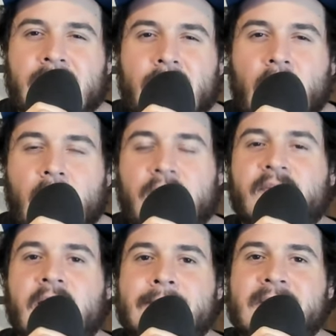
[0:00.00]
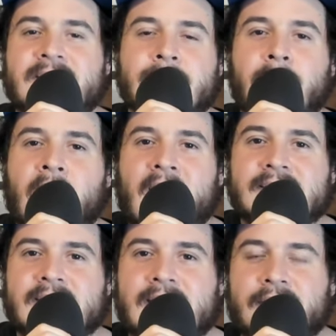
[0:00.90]
are a very big
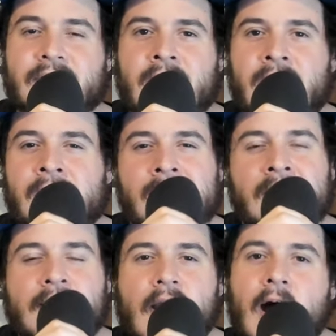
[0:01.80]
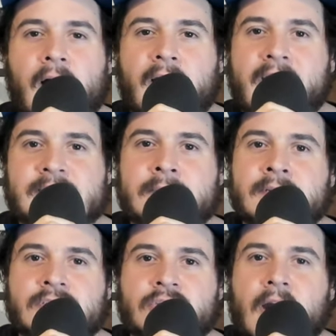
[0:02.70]
surprise either. College has
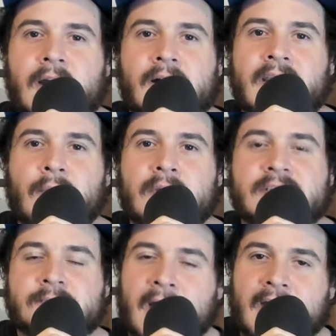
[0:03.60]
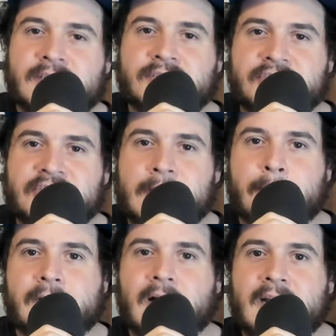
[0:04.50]
been struggling with
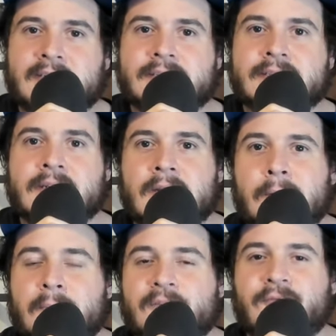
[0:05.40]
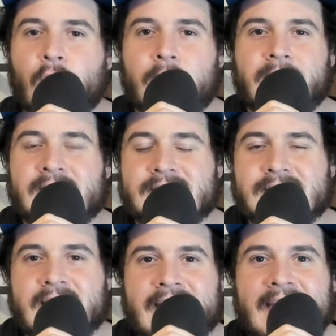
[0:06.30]
sponsorship plus
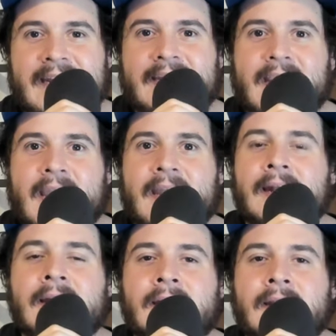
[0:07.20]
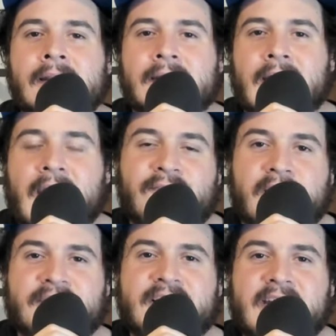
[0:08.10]
performance. I feel
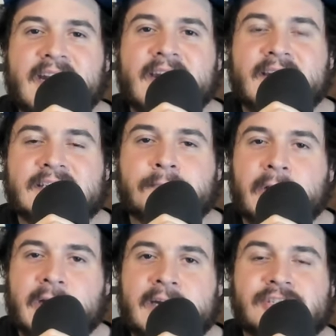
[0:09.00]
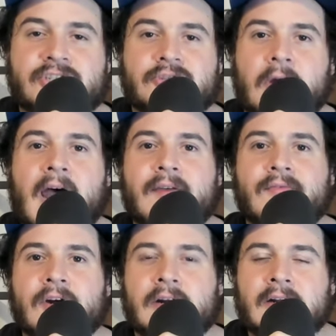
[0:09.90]
like they need to get an experienced
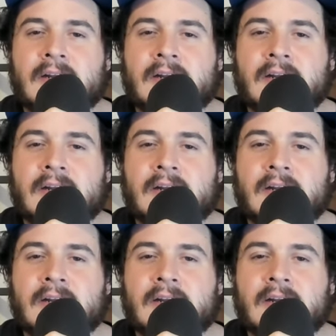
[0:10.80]
driver